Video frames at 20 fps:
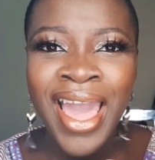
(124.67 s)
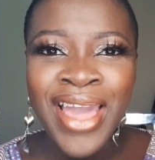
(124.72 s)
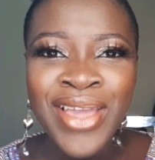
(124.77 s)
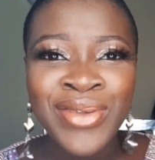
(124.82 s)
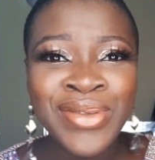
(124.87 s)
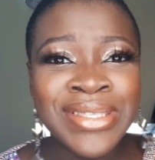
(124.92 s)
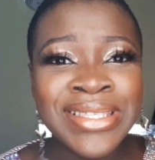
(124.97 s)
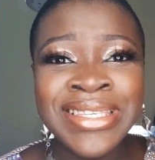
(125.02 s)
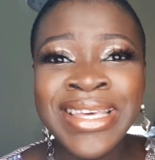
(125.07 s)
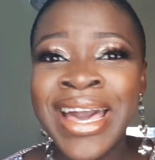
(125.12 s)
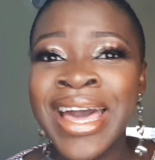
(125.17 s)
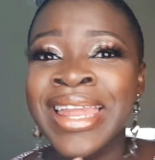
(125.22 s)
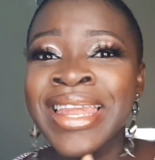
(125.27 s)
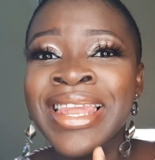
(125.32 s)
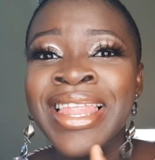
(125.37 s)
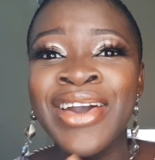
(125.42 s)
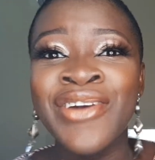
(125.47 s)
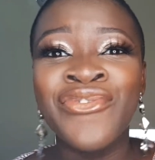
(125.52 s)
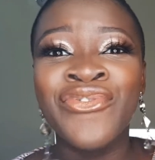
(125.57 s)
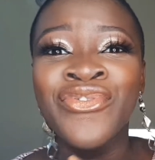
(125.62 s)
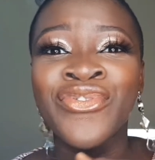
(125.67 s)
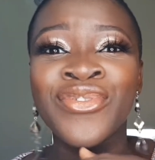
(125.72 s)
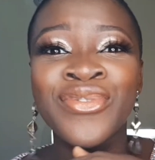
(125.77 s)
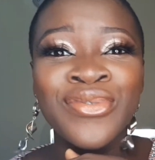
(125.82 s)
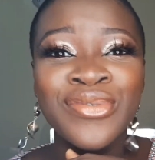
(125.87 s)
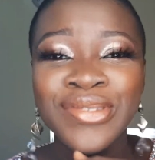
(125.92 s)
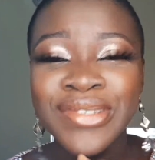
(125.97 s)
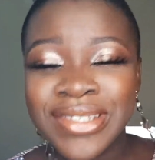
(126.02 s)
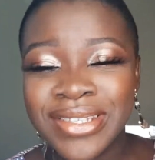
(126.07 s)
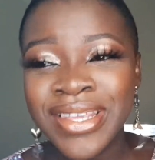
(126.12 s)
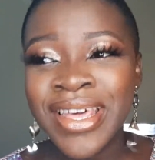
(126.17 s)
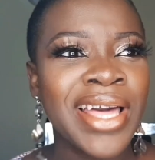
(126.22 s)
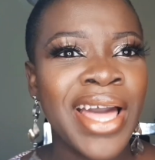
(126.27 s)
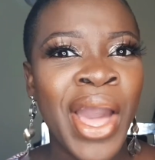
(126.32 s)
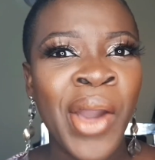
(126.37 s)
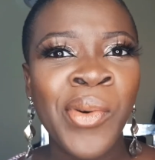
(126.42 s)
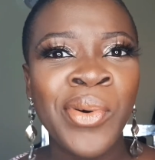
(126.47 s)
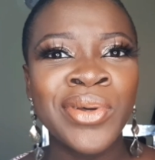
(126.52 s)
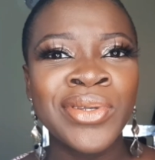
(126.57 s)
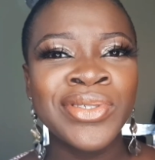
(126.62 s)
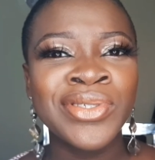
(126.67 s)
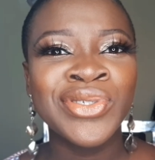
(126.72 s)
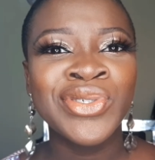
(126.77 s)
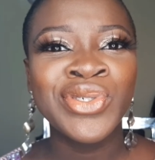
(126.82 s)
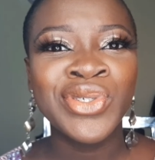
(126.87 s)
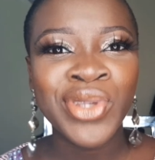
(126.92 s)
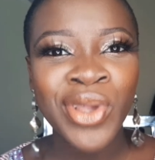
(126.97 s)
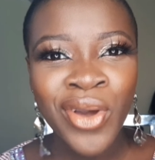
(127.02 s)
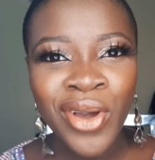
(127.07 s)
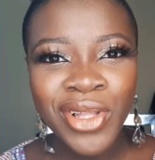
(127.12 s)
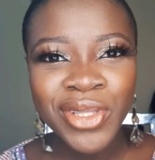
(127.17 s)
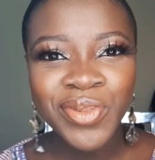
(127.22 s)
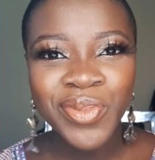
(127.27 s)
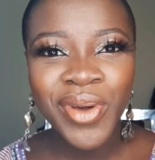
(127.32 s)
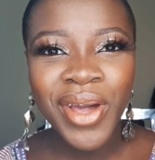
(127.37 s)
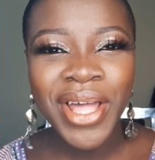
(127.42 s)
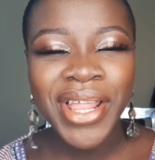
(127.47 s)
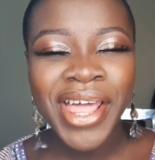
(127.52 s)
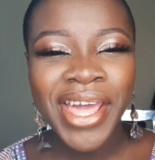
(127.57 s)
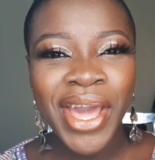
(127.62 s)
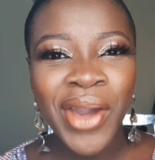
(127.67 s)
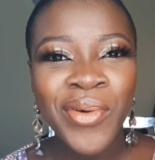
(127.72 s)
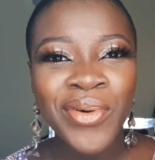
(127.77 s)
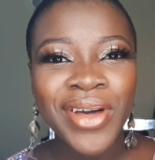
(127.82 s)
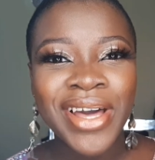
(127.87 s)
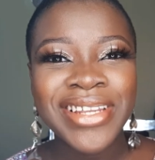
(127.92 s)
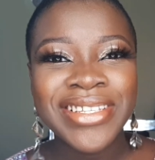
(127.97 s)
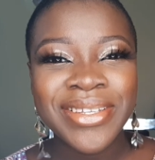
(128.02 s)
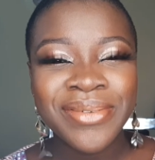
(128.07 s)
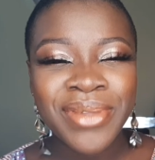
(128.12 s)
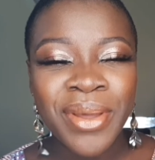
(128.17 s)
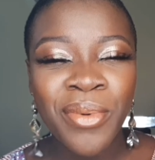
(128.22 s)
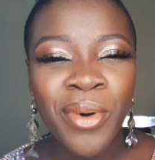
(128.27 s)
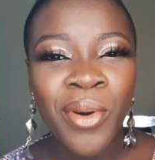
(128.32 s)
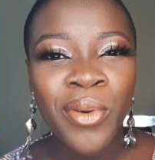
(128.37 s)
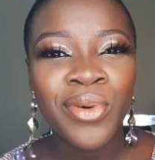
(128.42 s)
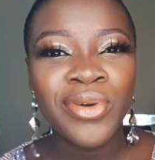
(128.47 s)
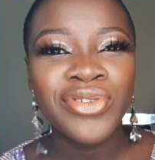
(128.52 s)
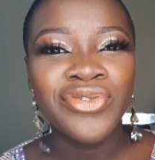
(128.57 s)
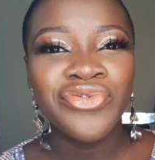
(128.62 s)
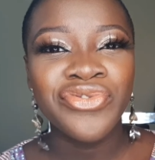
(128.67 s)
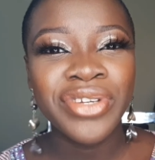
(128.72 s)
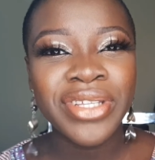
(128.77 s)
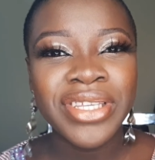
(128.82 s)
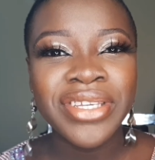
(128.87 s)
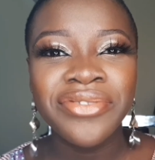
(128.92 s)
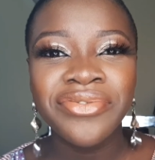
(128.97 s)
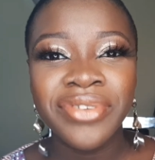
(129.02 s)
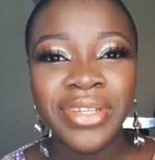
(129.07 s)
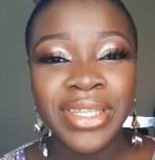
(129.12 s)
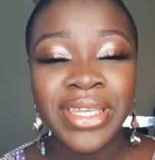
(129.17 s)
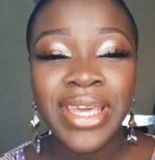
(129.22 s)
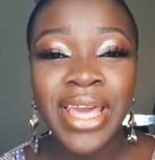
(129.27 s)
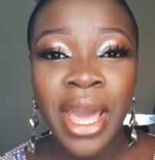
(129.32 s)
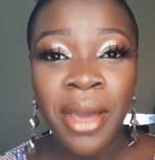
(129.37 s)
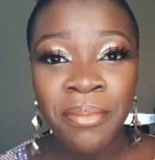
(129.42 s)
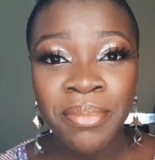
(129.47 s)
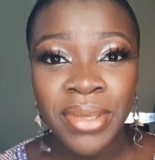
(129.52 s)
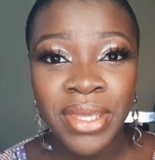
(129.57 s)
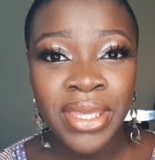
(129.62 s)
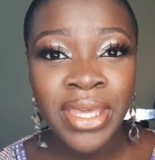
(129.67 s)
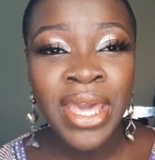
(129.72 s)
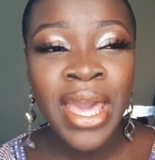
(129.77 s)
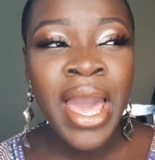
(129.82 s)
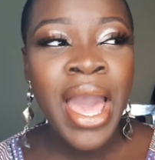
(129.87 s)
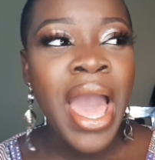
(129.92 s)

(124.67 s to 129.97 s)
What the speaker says: You still had levels. I was shocked, but like at the same time I was really happy.